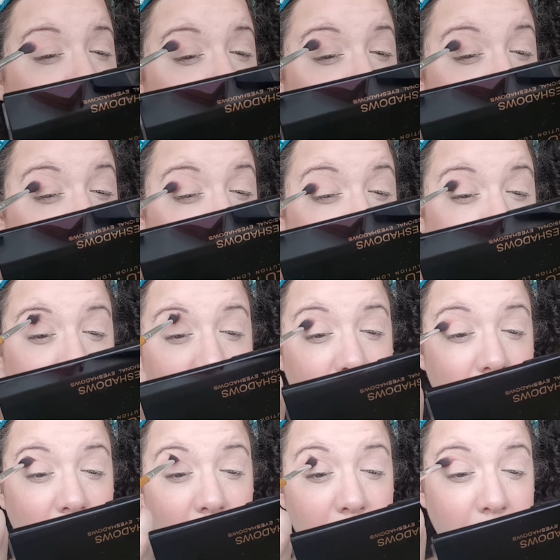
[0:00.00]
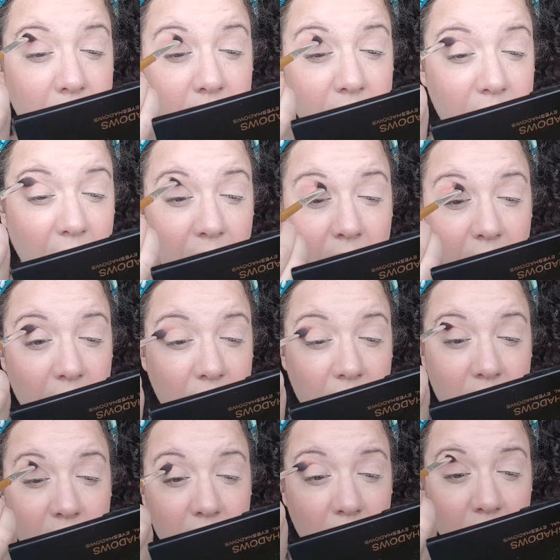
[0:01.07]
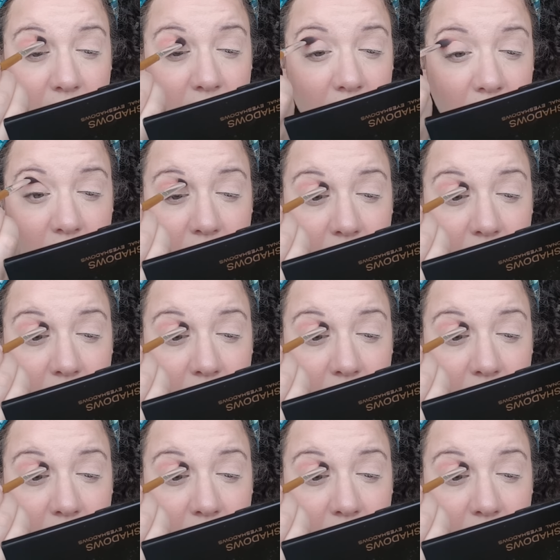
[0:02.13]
and I'm just going to build that into